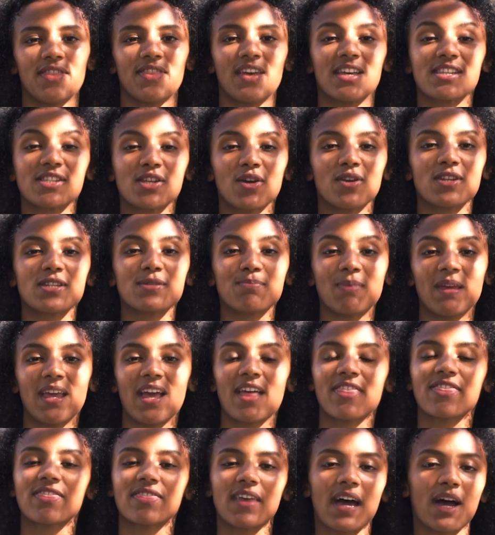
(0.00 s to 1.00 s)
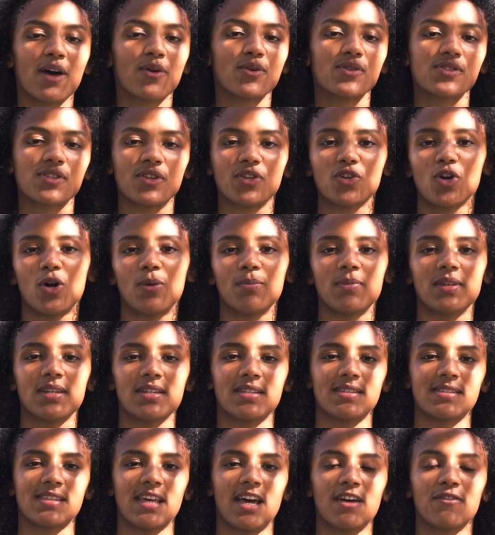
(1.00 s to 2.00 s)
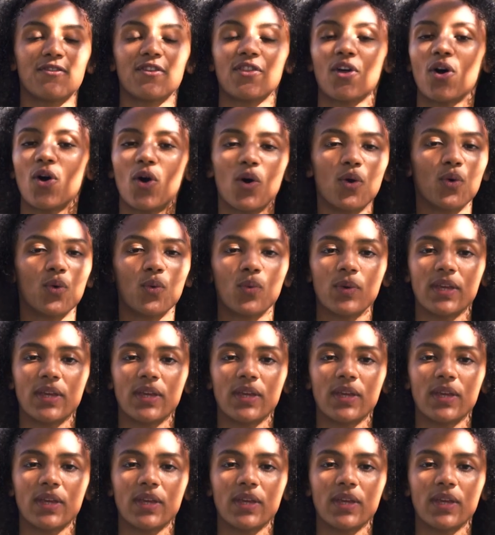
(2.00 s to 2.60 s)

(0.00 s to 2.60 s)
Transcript: There's going to be 1,000 communists there for the whole